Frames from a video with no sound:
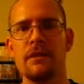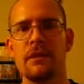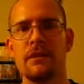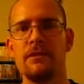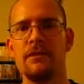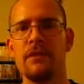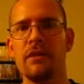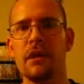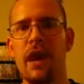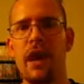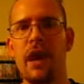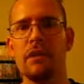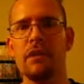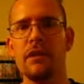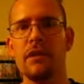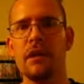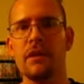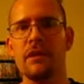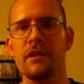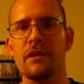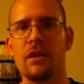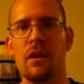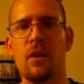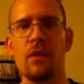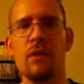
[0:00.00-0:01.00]
to
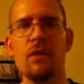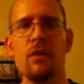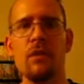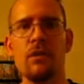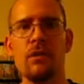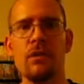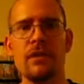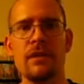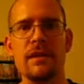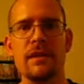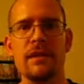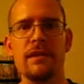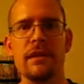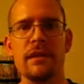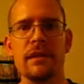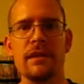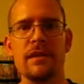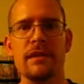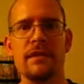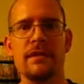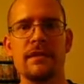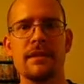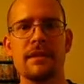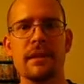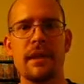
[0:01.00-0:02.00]
Florida to all over the
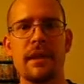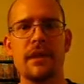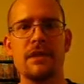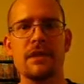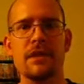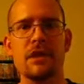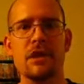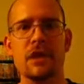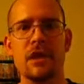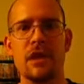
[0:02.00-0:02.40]
United States